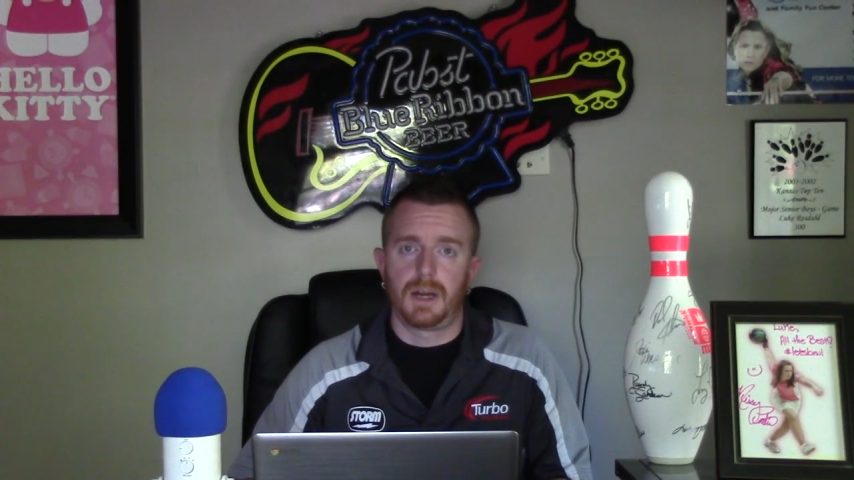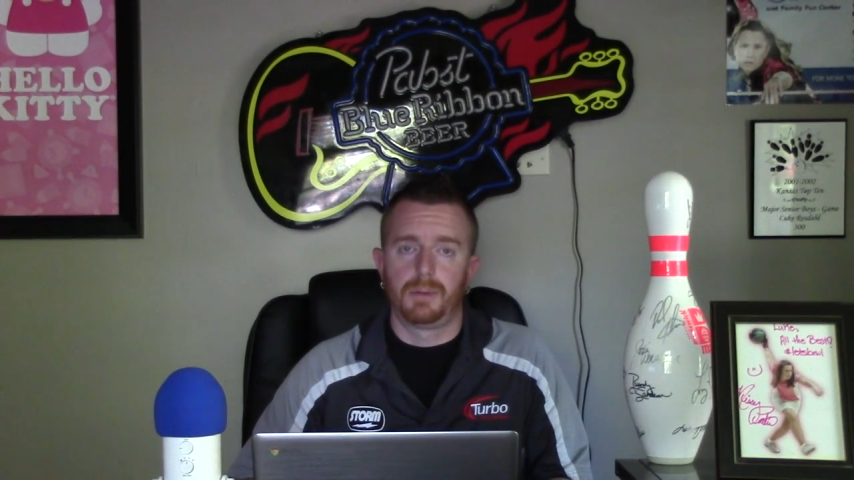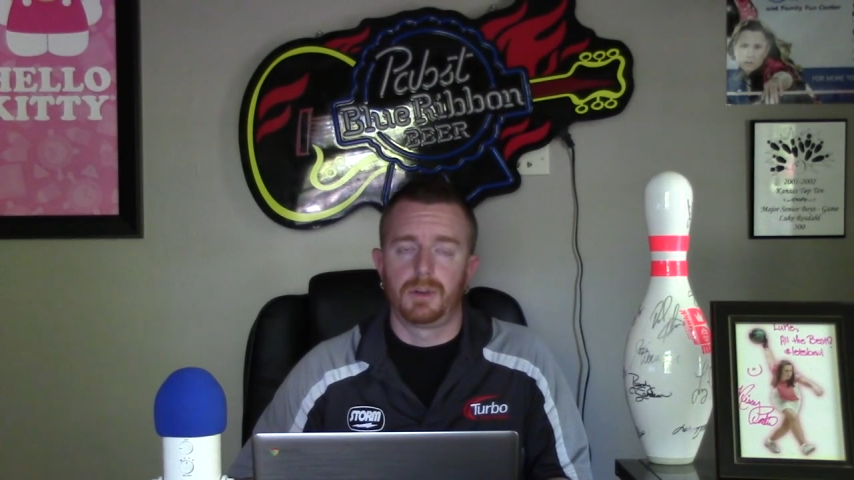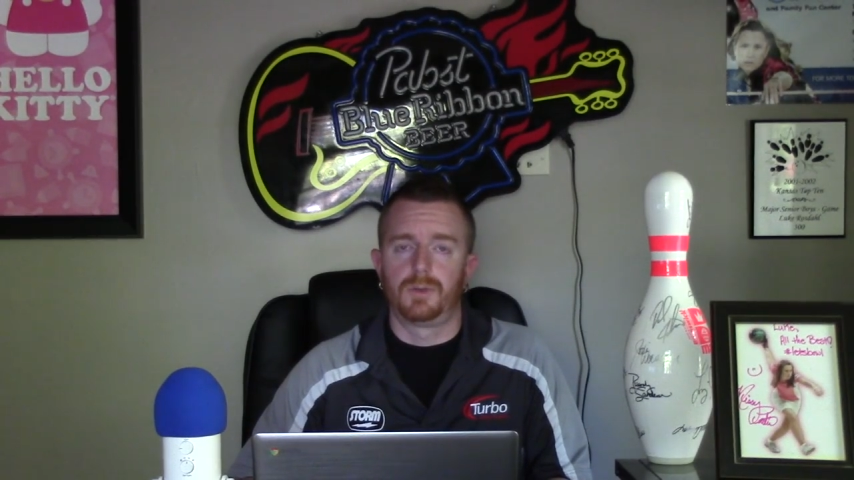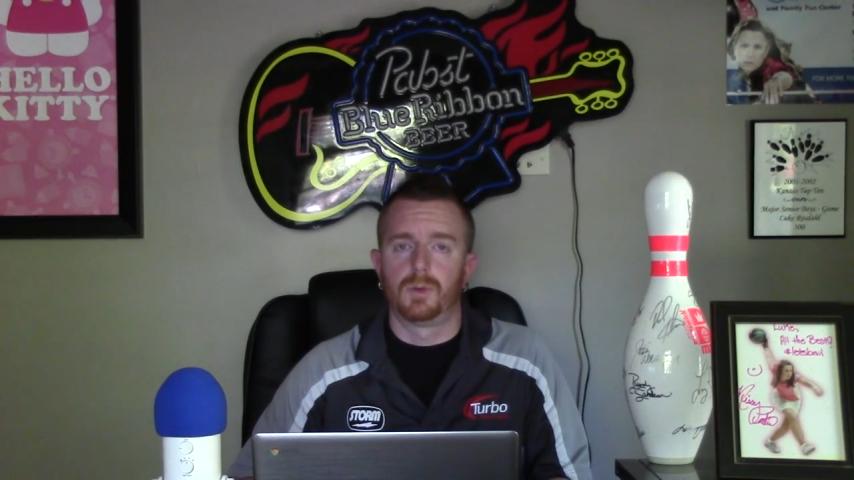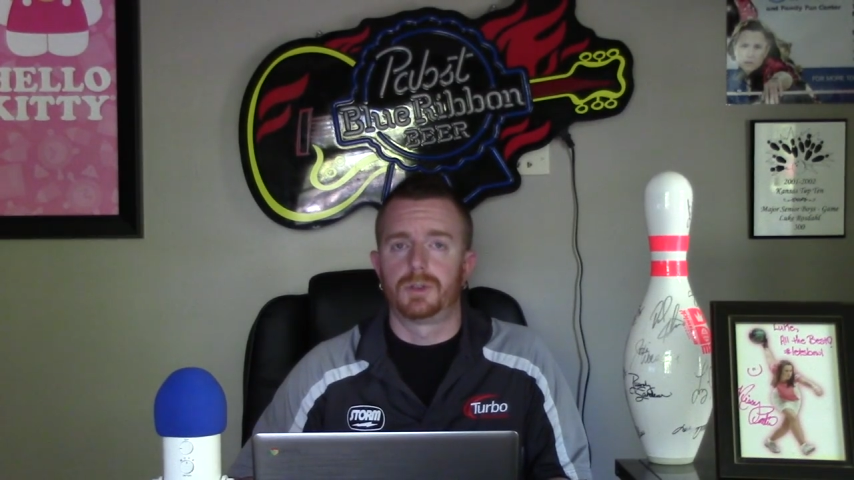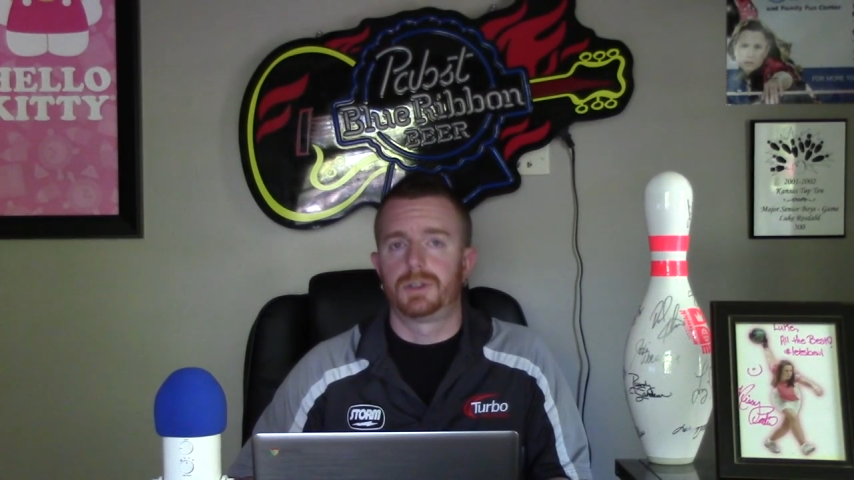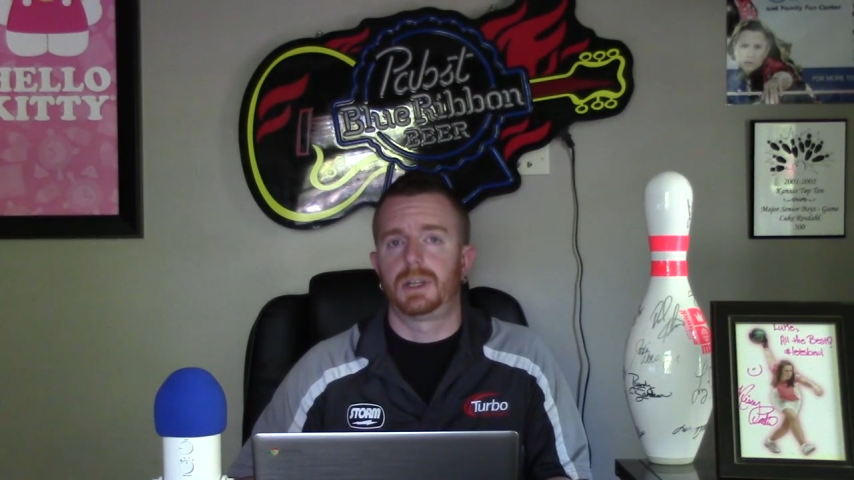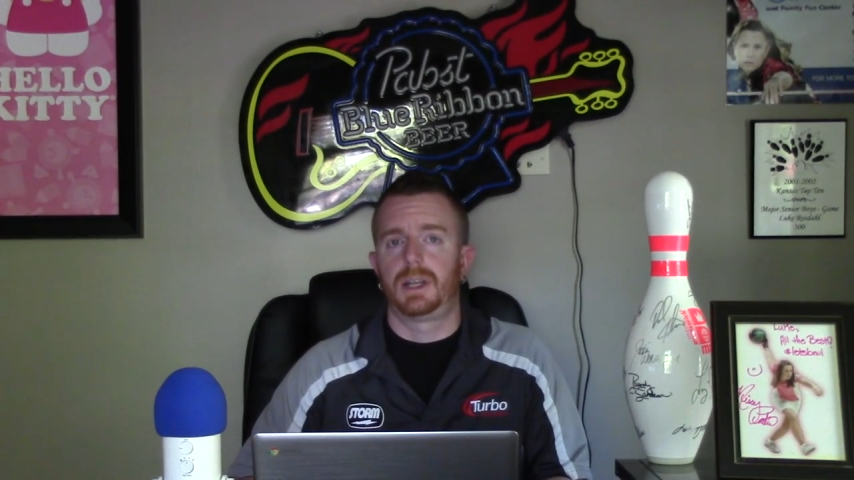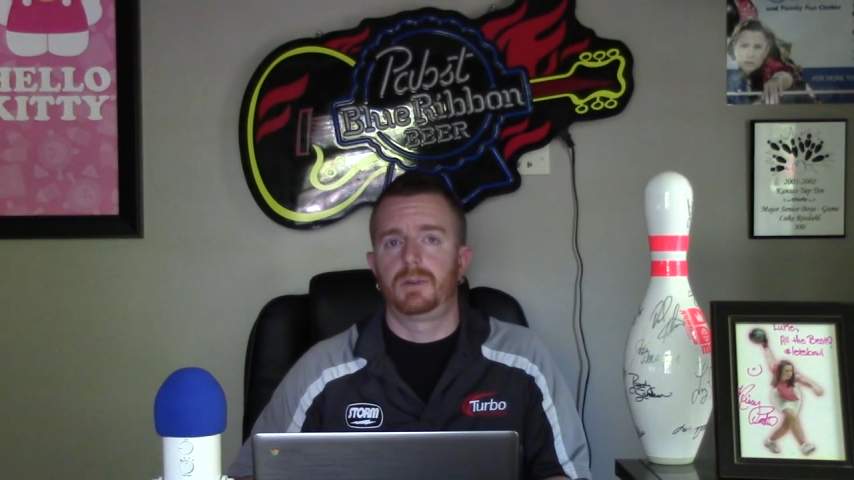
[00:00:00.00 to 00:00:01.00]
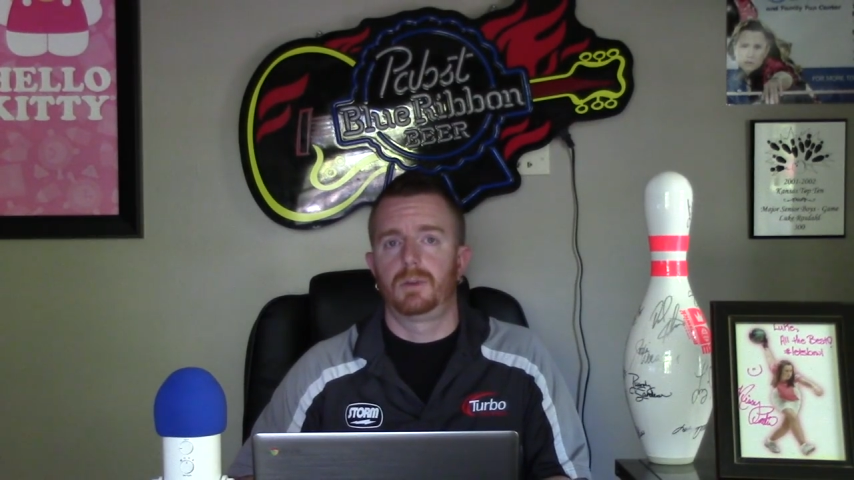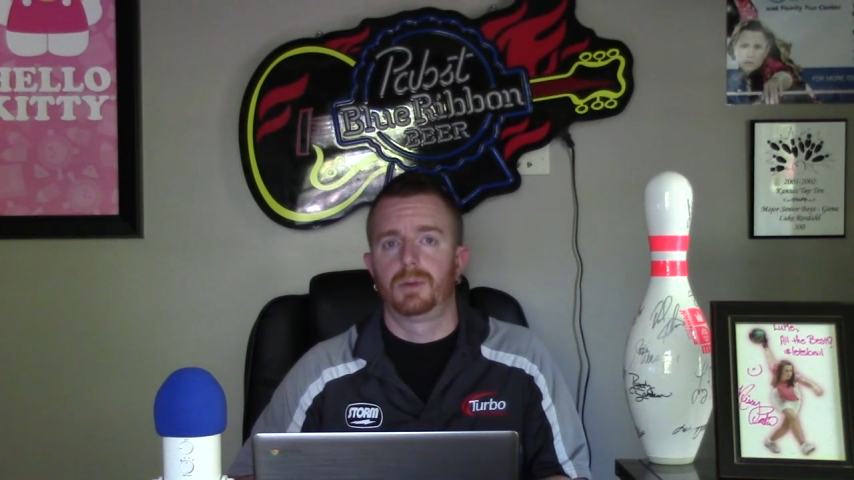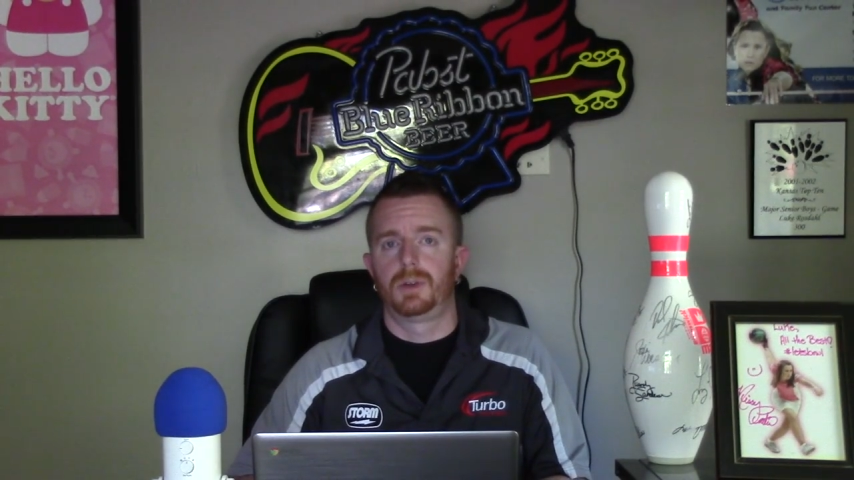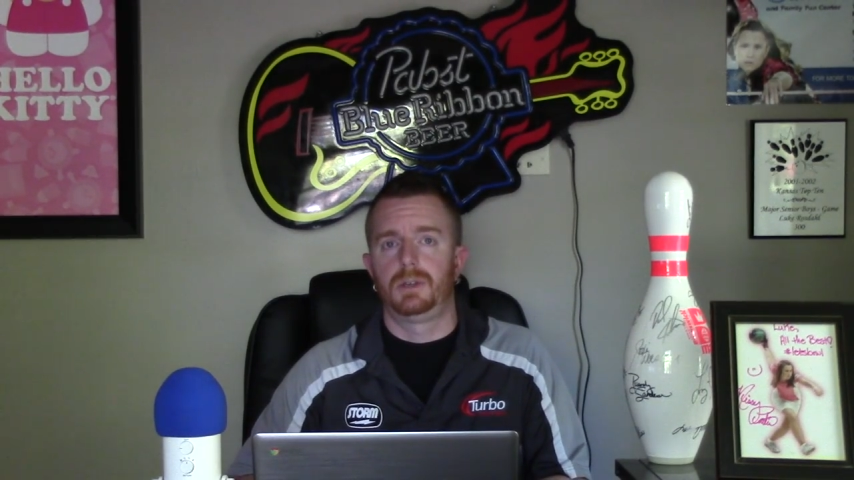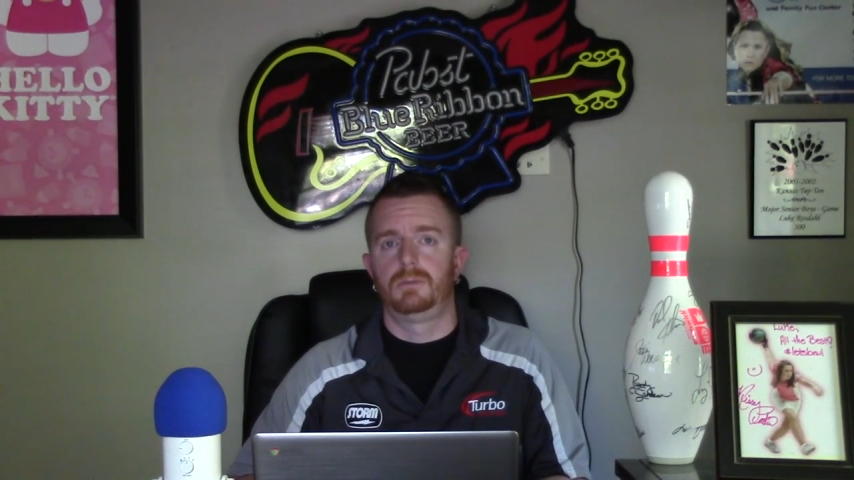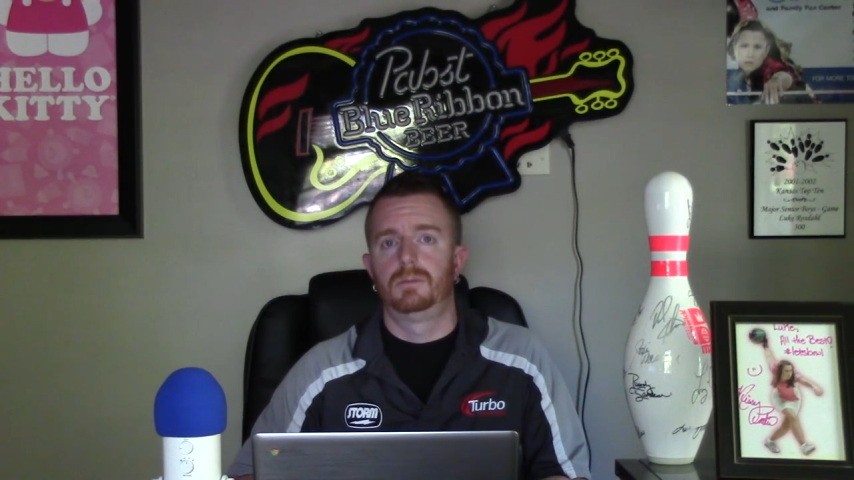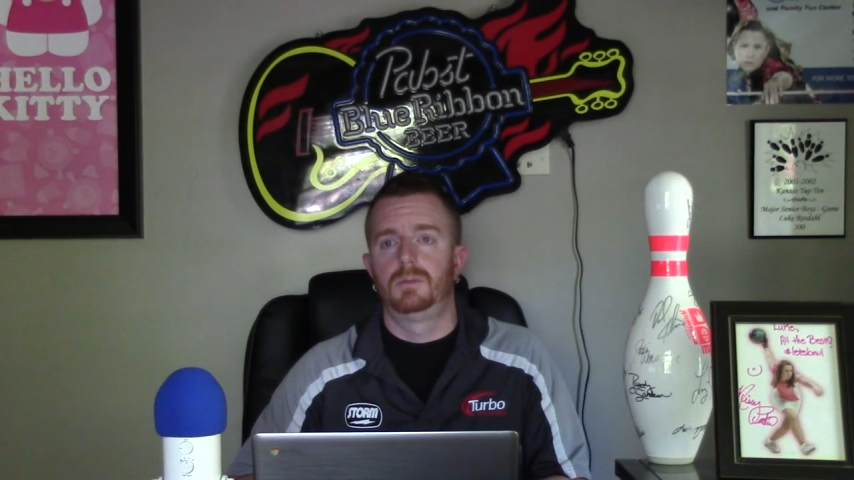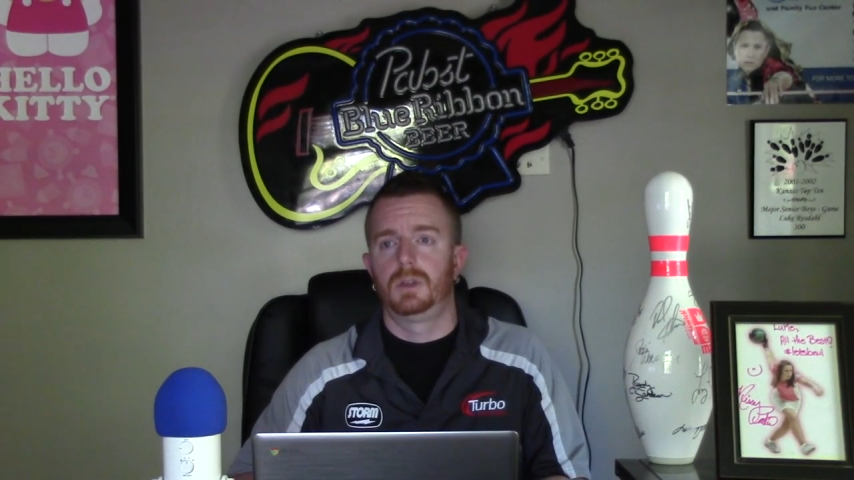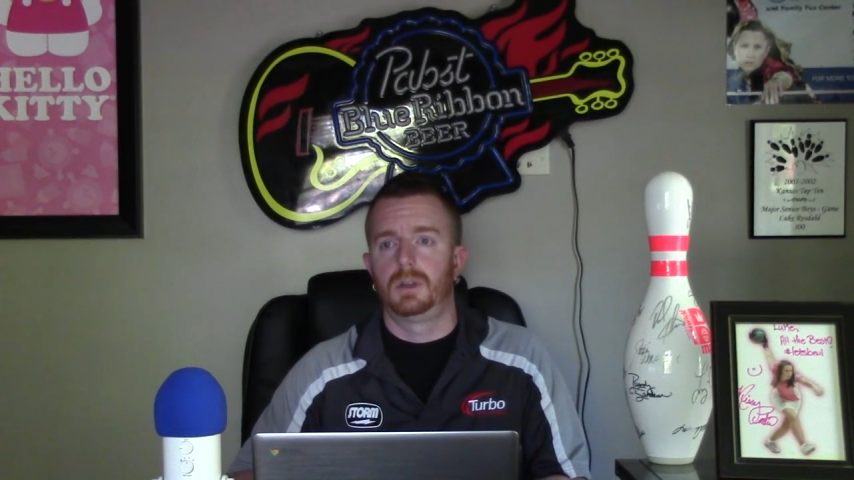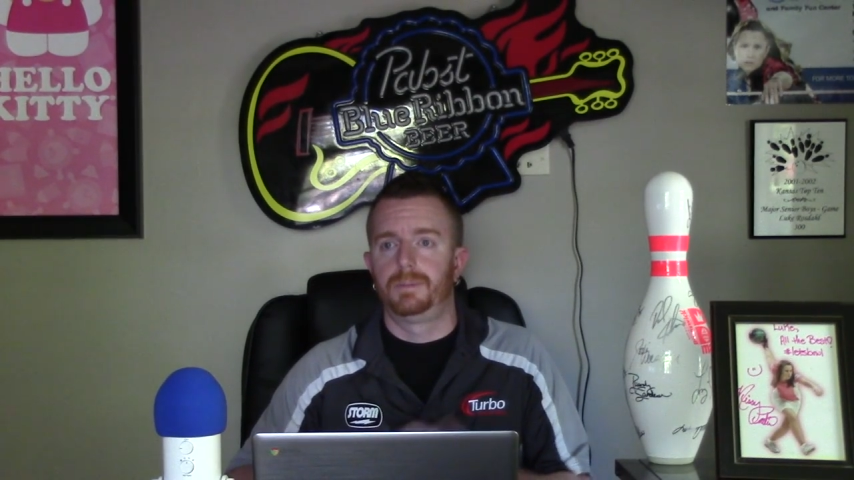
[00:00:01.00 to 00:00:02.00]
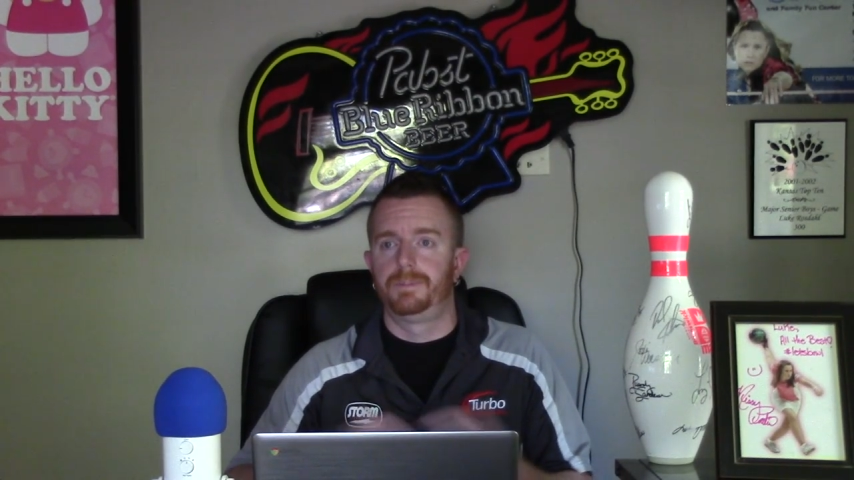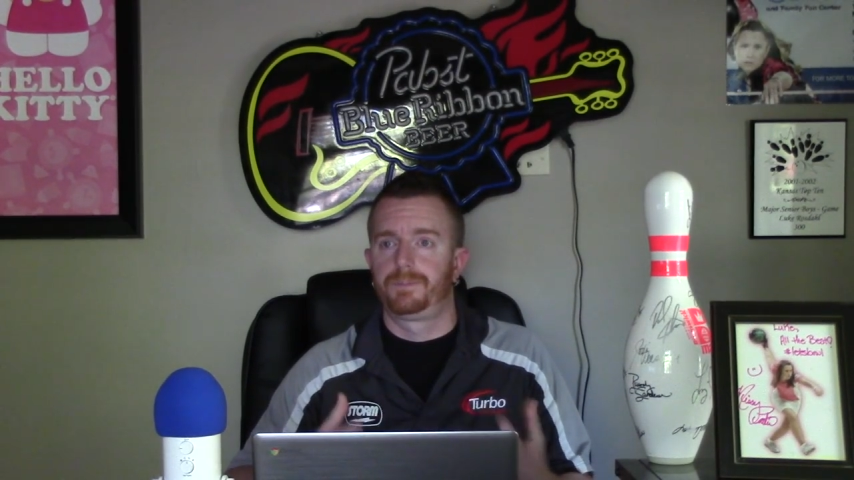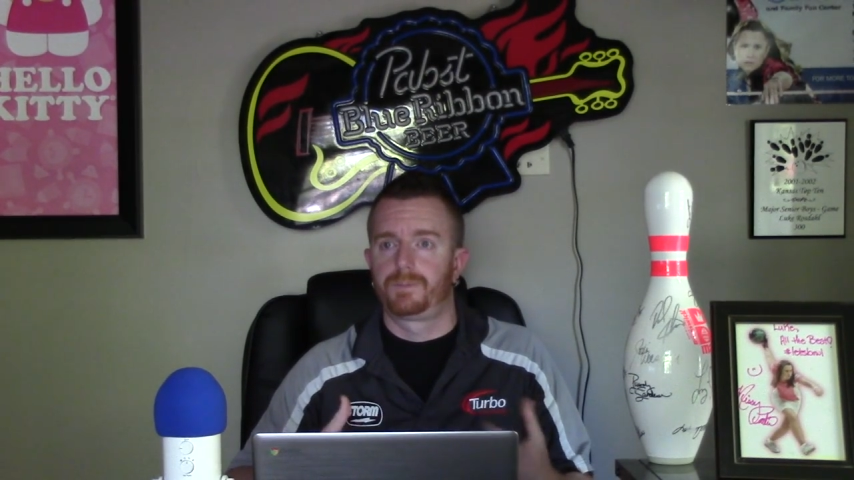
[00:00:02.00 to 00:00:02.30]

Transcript: I'm pretty fortunate. I have a pretty uh,